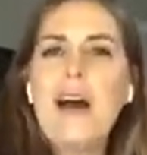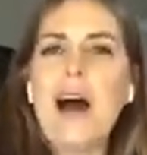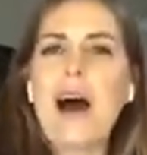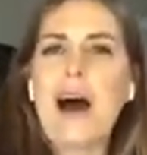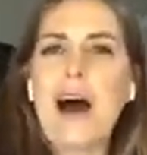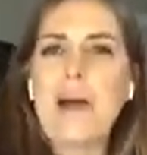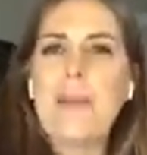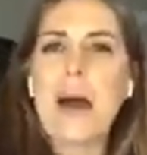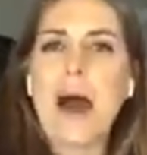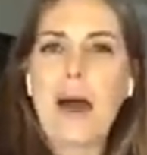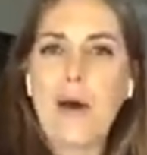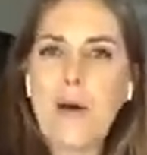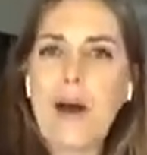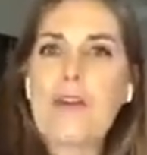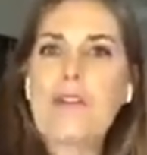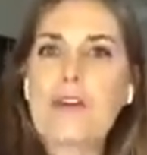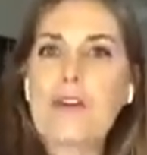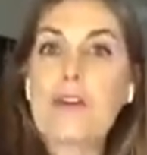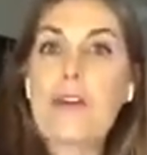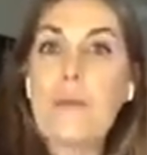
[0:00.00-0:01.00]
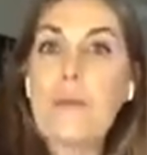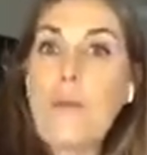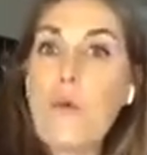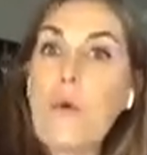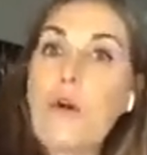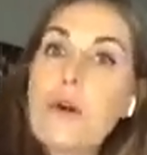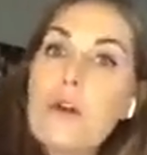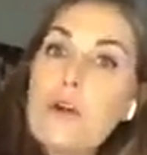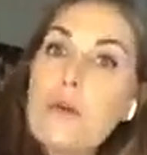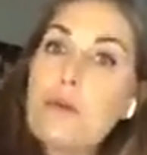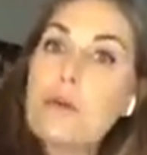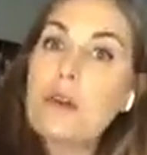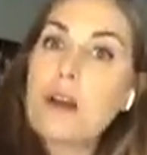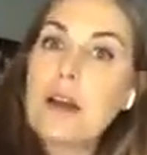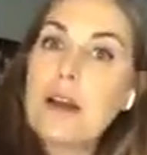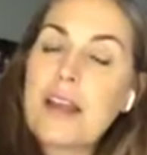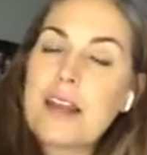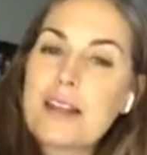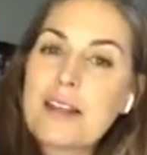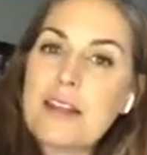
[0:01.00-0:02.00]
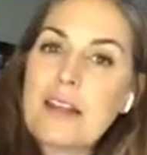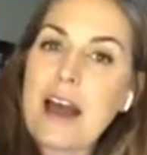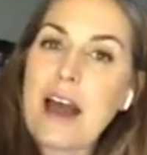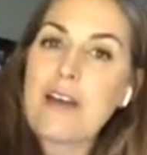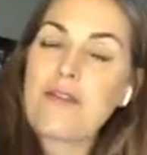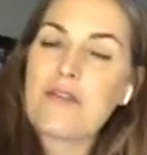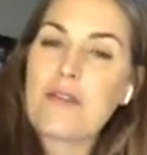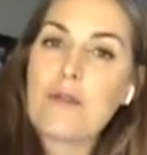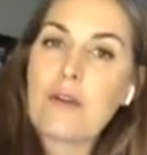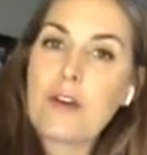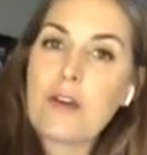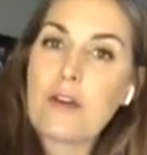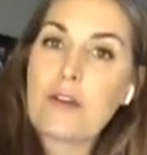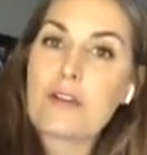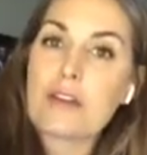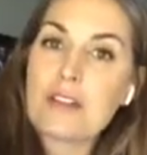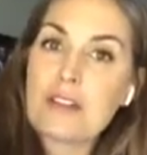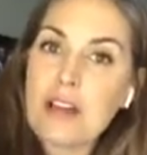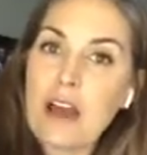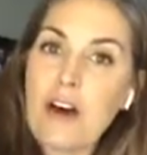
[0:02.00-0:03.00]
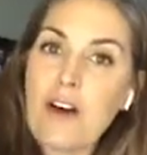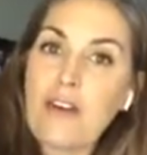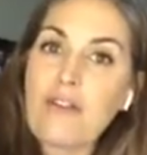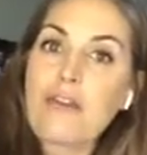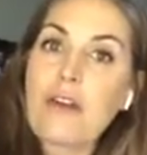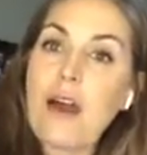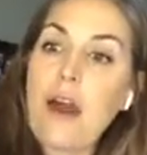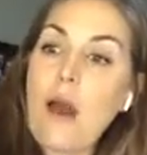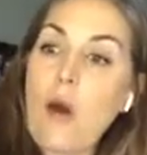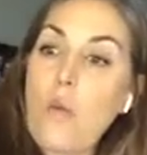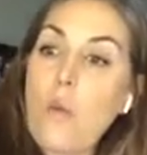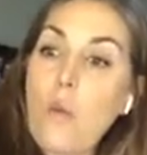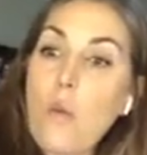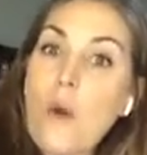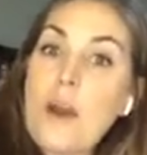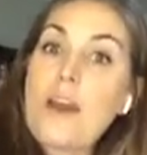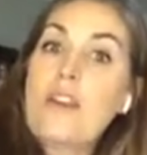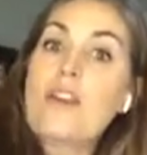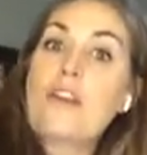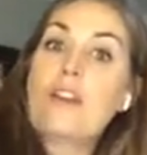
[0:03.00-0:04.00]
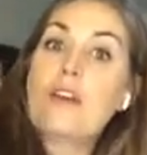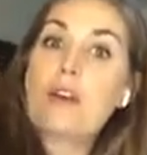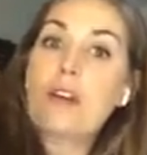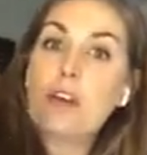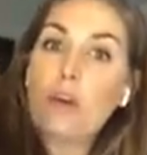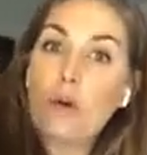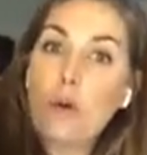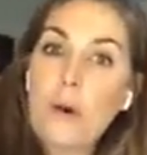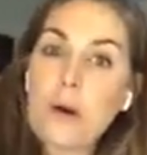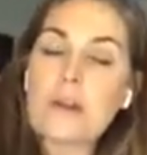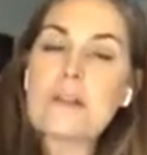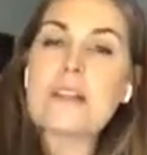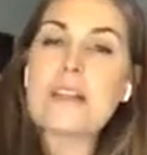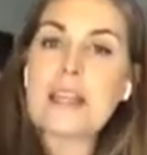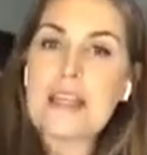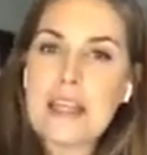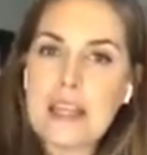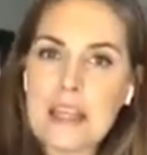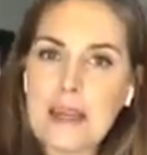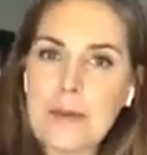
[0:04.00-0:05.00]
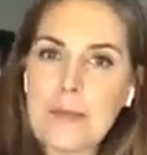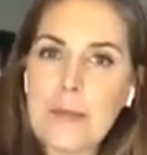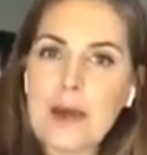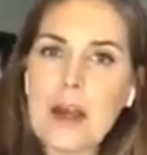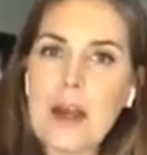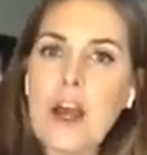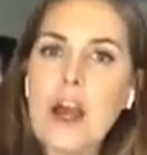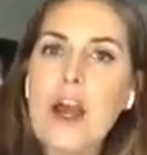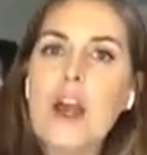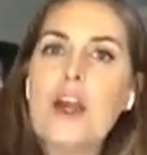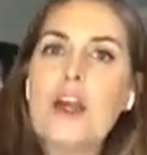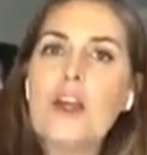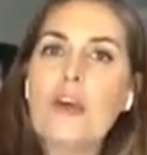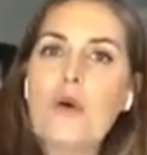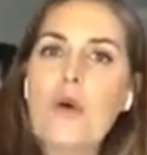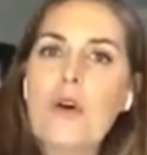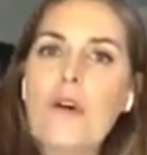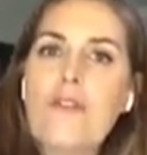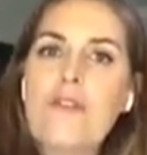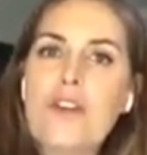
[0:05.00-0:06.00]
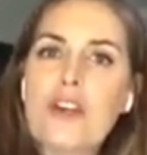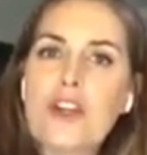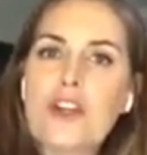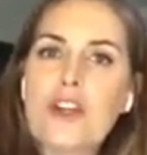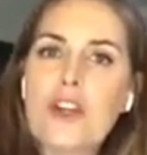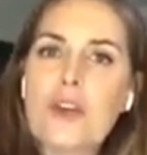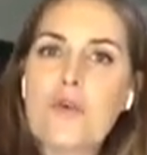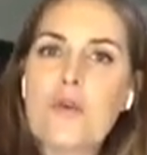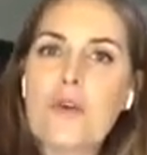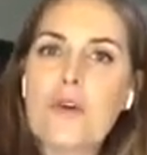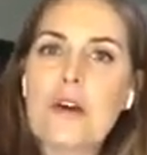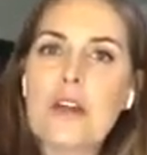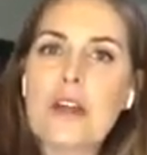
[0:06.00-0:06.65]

However, the more you plug into that for yourself with your team, your vision will